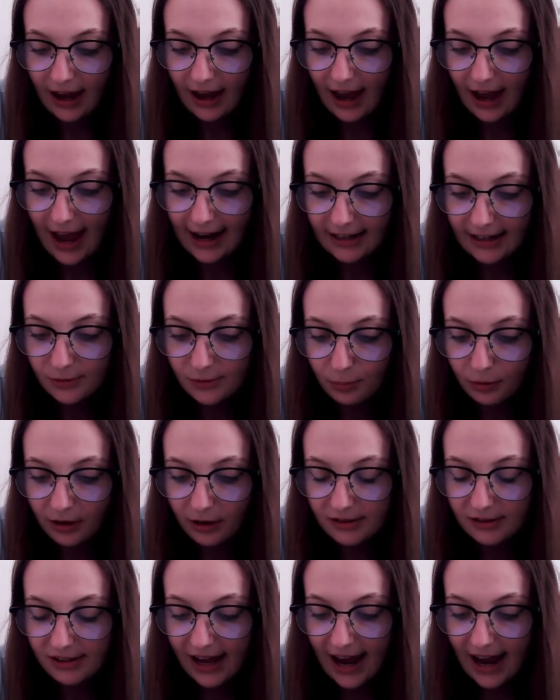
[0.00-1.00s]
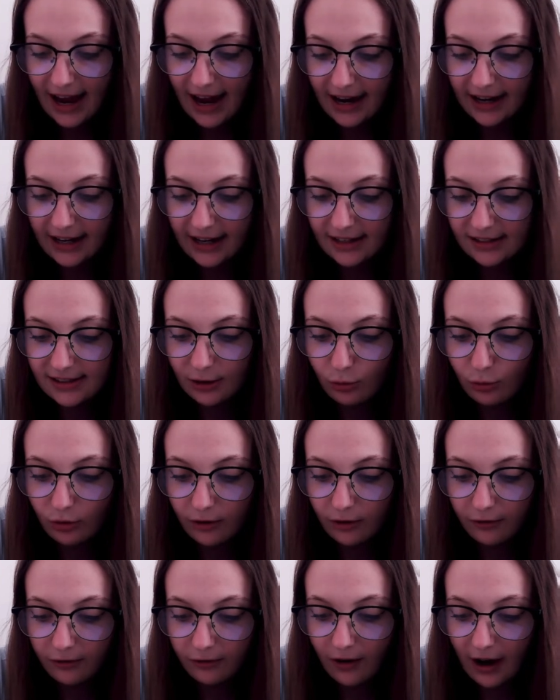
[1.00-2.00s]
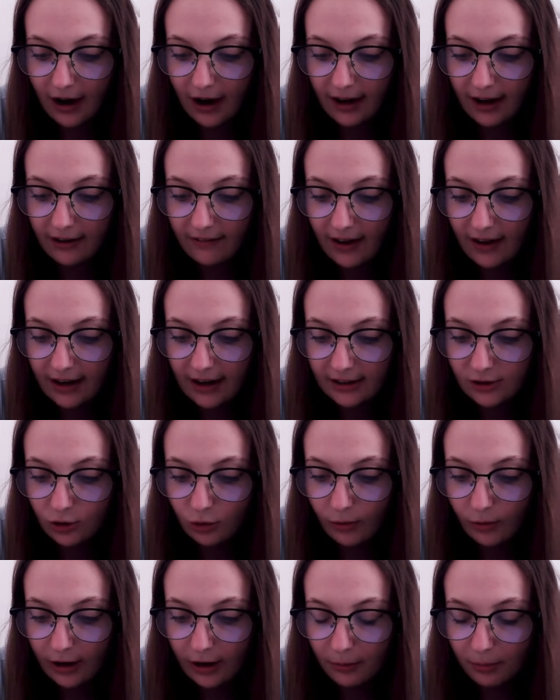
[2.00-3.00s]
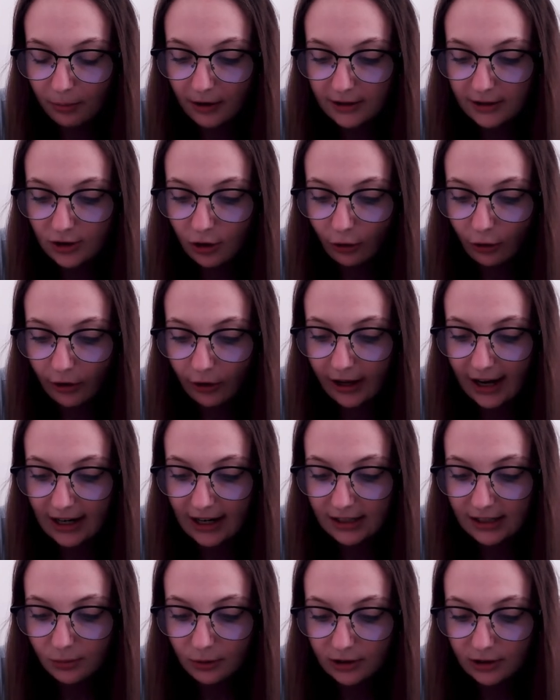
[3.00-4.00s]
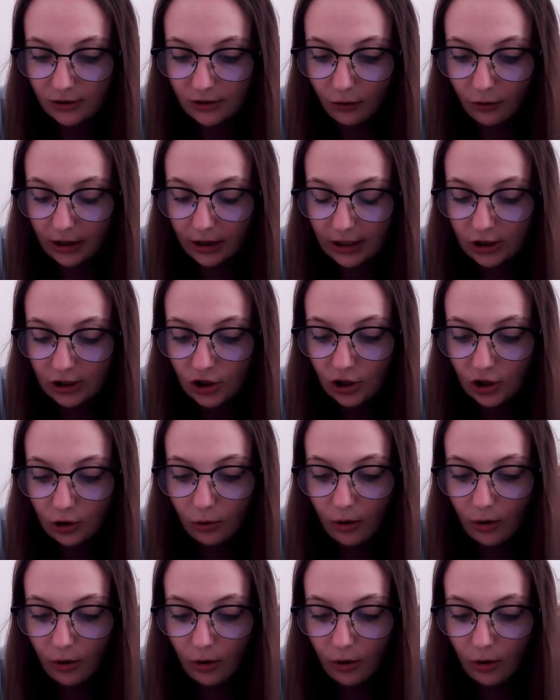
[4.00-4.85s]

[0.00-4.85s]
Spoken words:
x plus a is equal to 5x squared plus 30x plus 42,